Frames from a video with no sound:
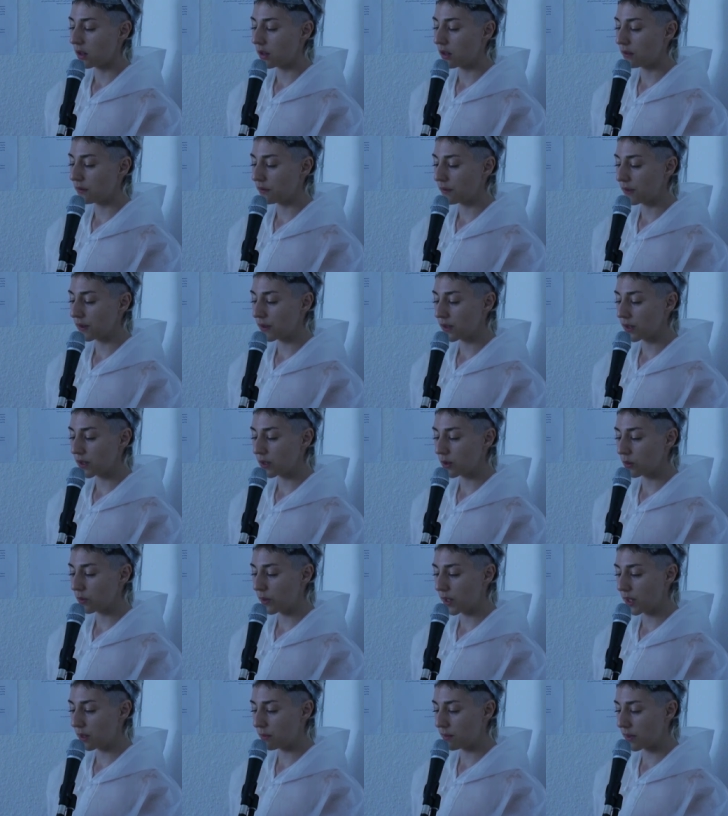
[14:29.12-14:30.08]
The first
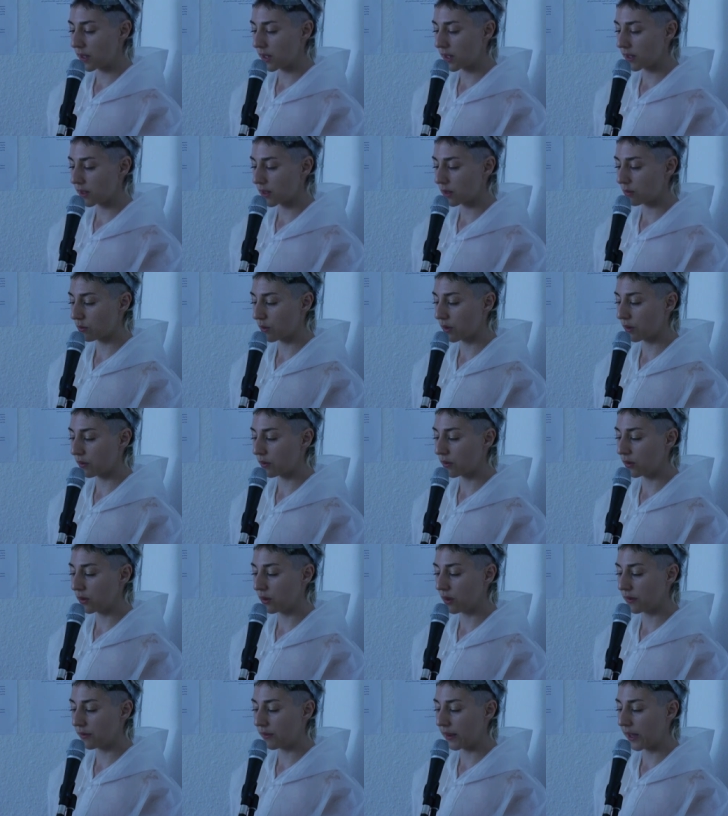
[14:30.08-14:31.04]
20 minutes were
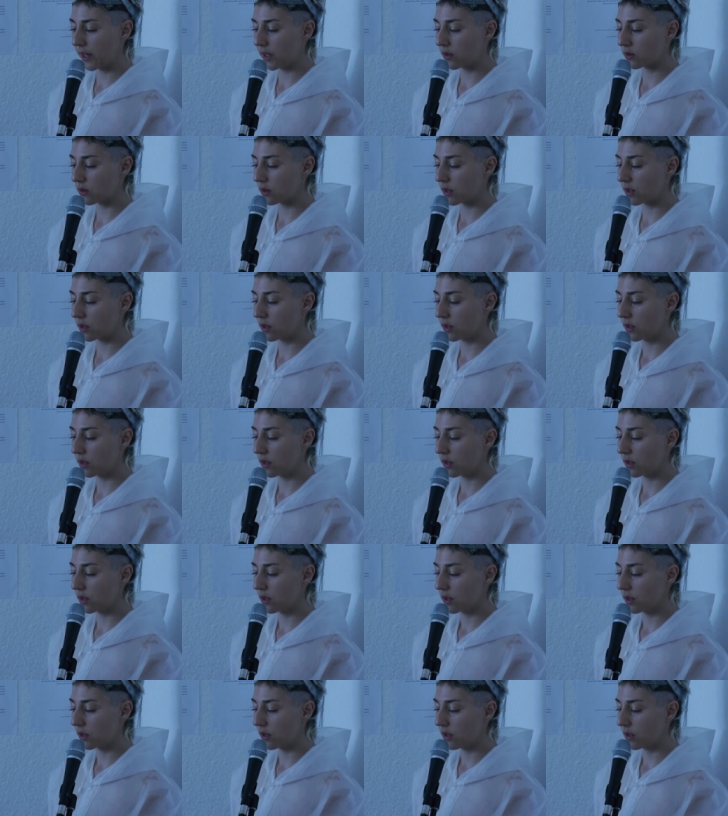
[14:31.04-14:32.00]
full of hatred,
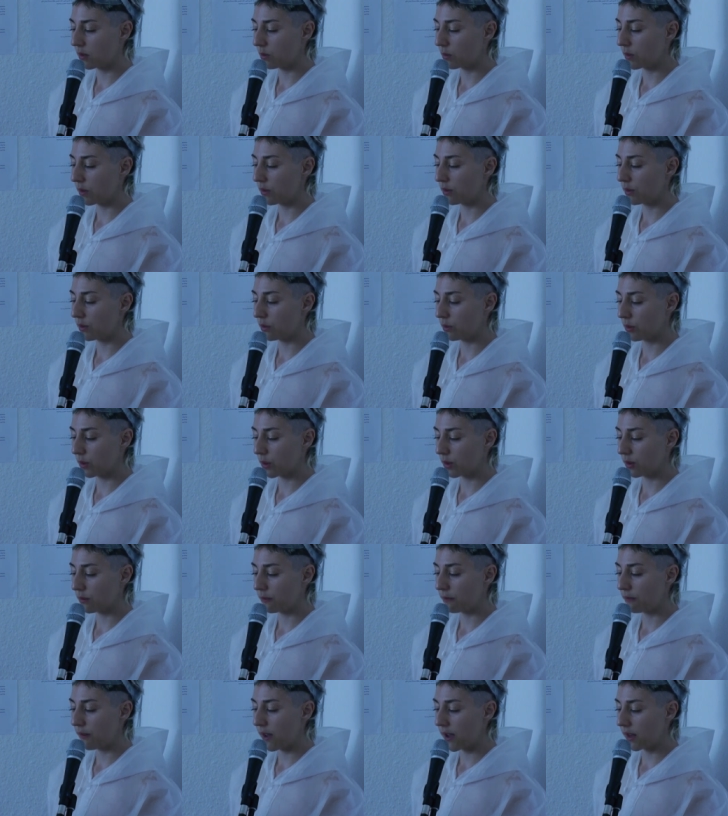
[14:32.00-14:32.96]
with the
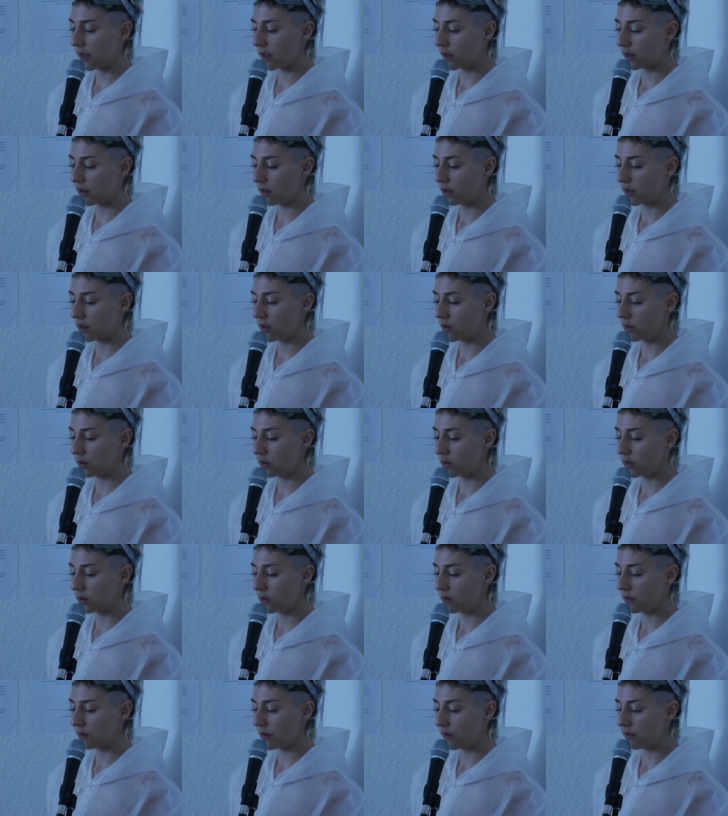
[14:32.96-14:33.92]
word faggot
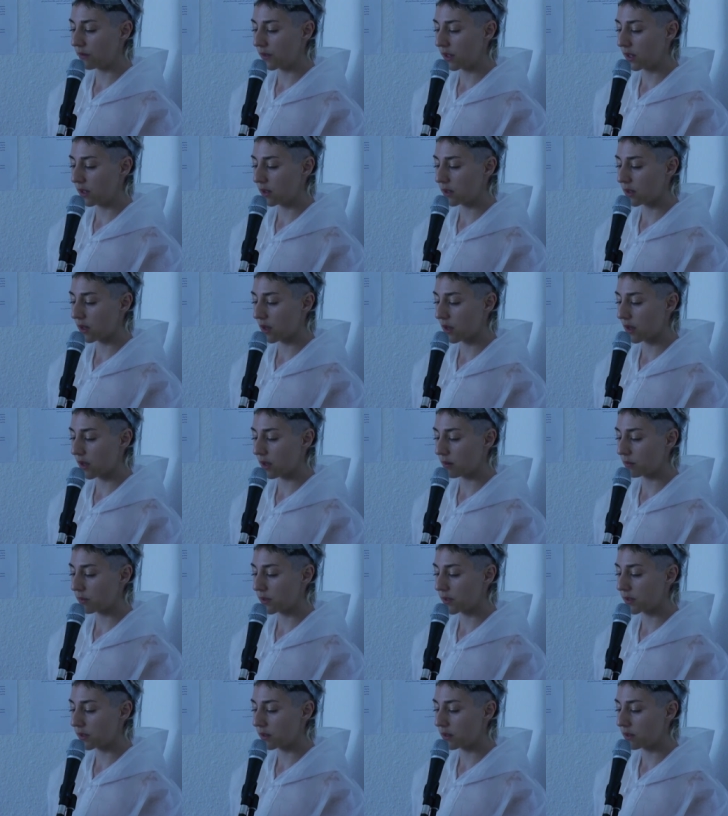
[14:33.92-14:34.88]
used 15
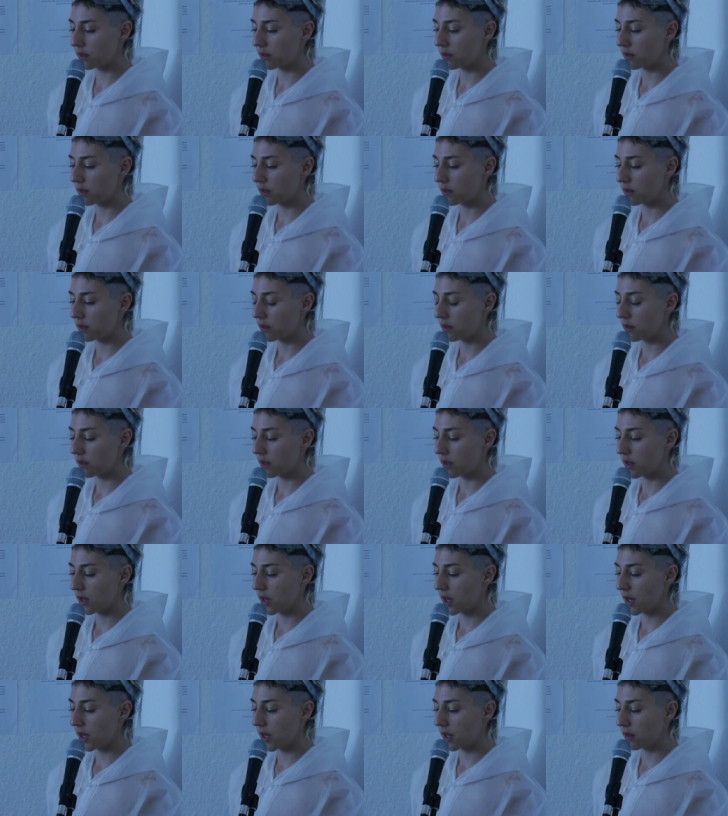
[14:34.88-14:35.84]
times
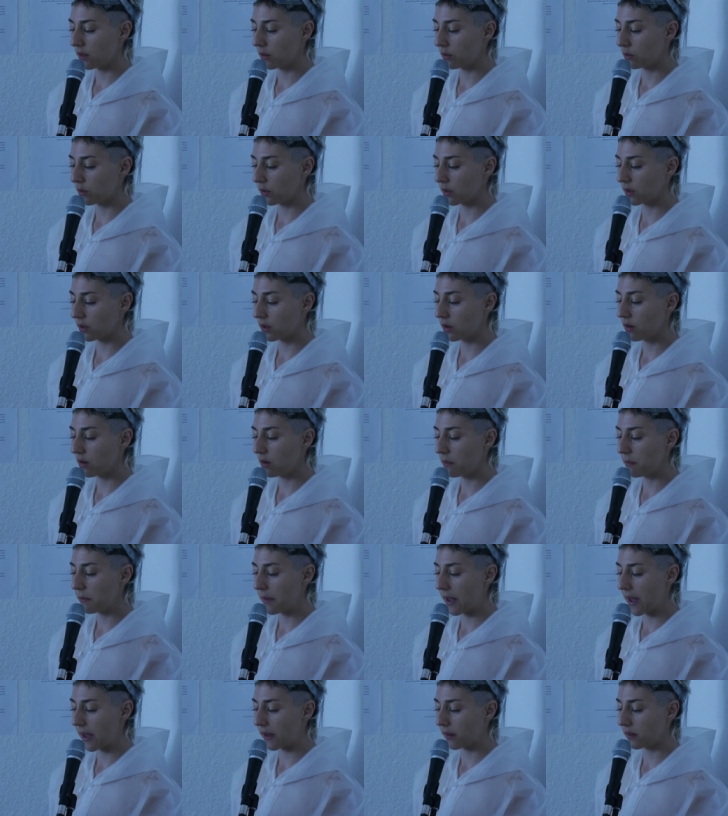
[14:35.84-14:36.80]
and the word
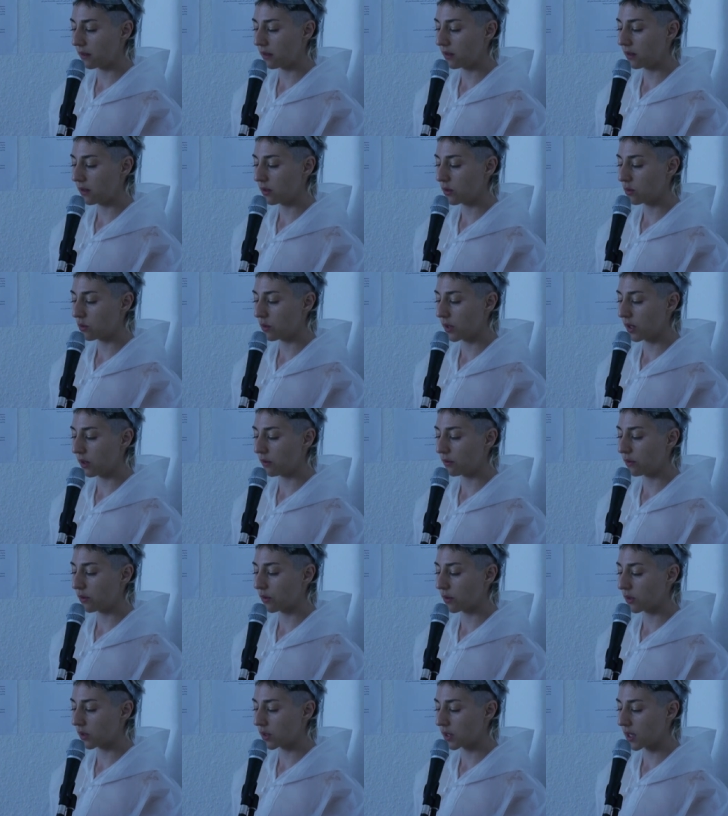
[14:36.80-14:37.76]
combat
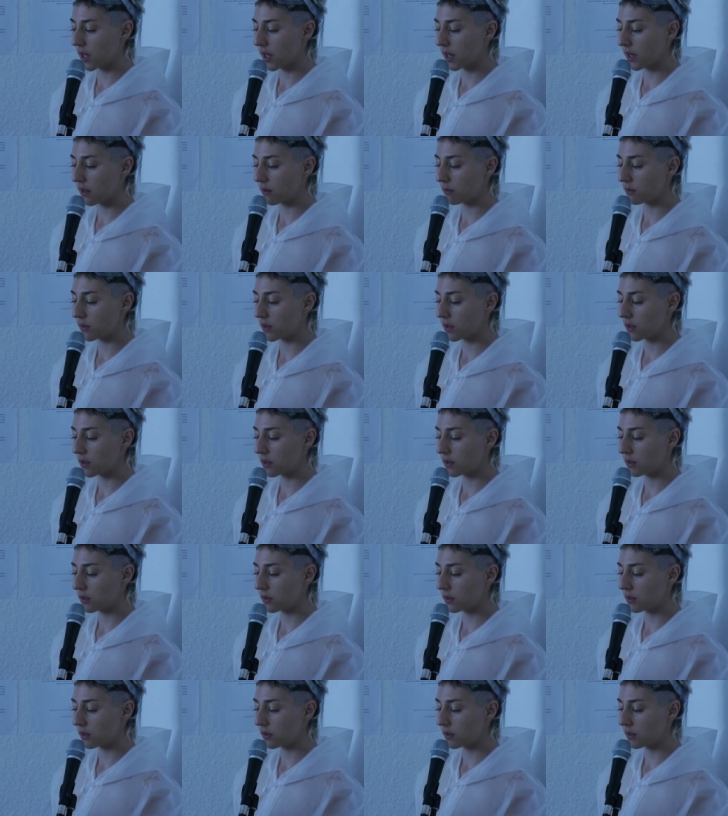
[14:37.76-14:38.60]
24 times.